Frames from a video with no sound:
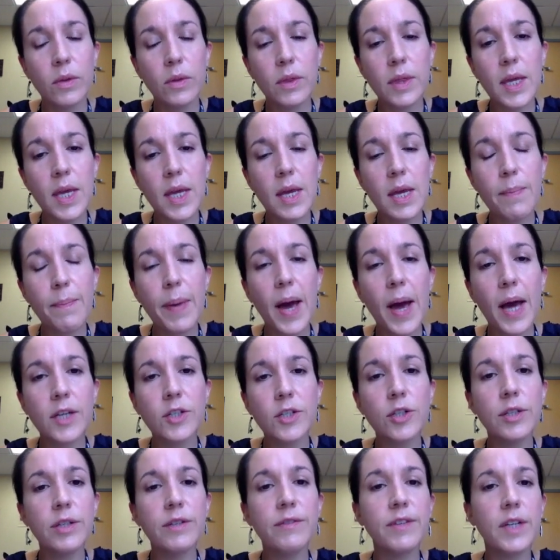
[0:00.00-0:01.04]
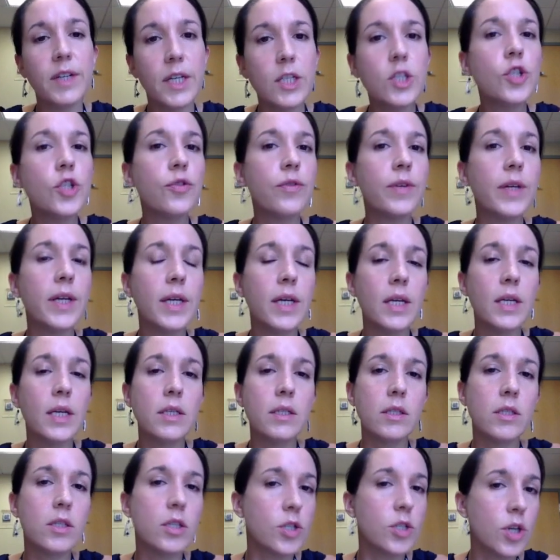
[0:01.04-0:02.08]
the pattern of injury
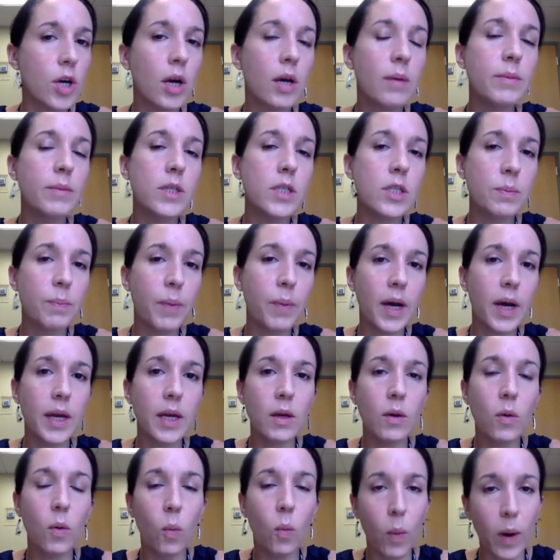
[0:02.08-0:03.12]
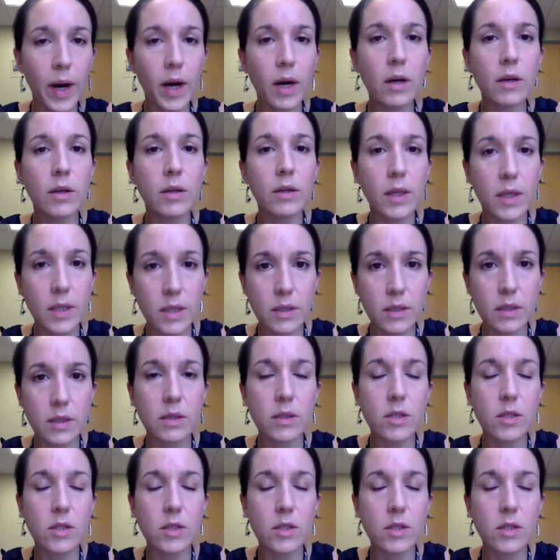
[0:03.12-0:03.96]
is determined by where it is